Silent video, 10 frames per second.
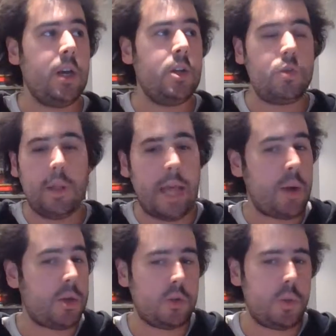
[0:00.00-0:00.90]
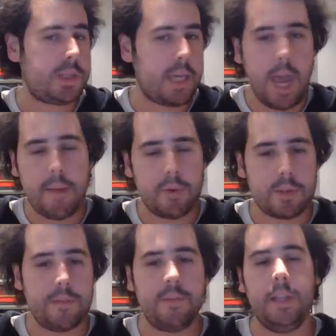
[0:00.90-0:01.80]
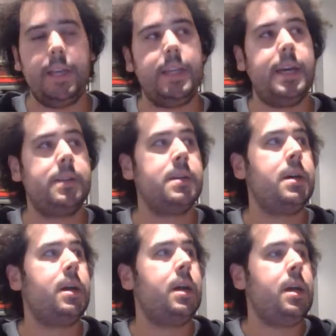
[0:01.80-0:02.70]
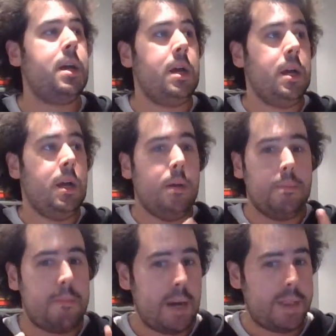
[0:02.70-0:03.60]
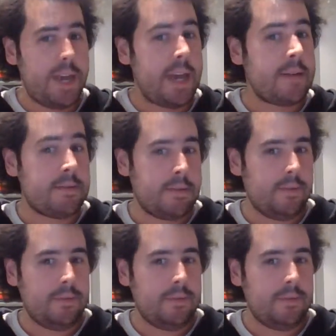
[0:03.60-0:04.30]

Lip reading: to allow you to escape or something like that. But then